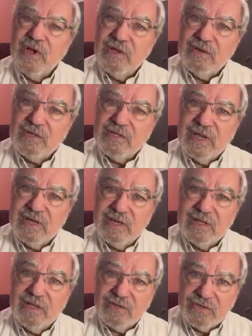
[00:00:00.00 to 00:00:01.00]

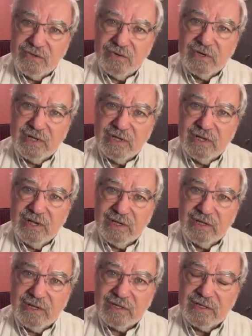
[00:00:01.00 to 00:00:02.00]
understanding the historical
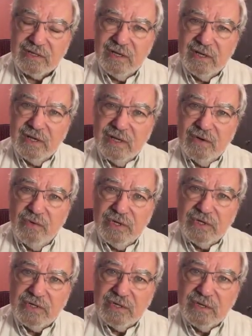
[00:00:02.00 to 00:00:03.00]
context,
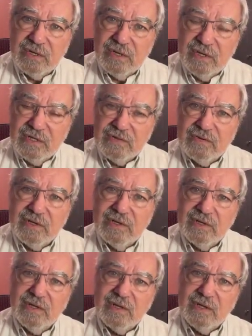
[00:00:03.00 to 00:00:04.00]
which
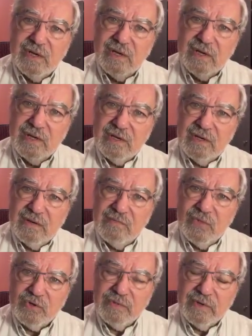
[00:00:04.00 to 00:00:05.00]
Israel and
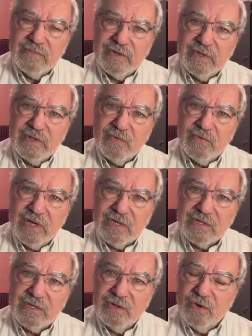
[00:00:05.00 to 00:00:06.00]
most people in the
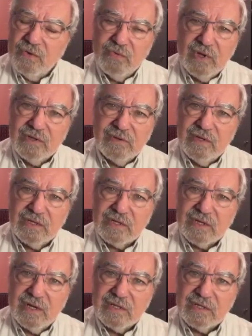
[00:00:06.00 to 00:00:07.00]
West don't want to
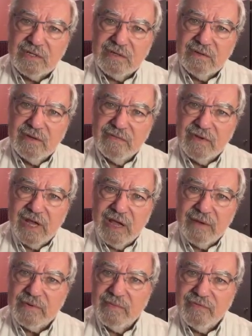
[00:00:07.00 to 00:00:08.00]
discuss if it
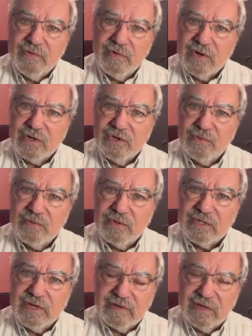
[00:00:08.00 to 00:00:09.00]
happened before October
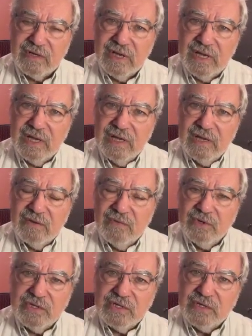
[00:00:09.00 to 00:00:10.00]
7,
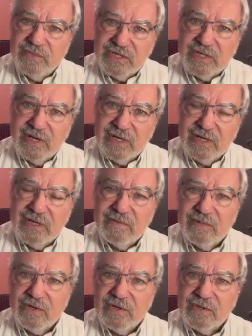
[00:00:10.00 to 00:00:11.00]
which is a mistake,
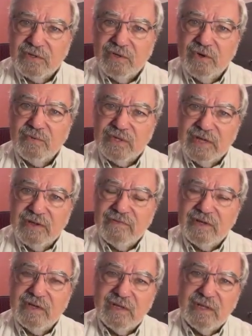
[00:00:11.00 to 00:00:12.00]
because October
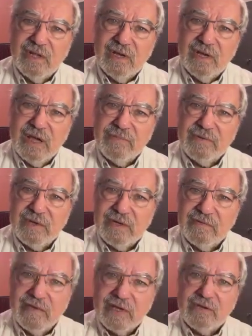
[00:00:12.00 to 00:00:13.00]
7 did not happen
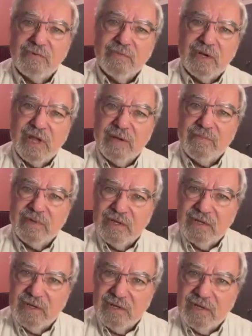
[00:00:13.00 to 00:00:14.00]
in a vacuum. It
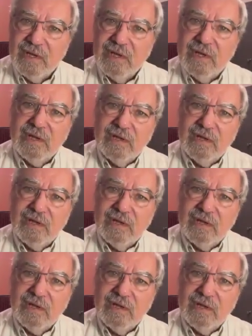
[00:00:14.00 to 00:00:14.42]
happened in a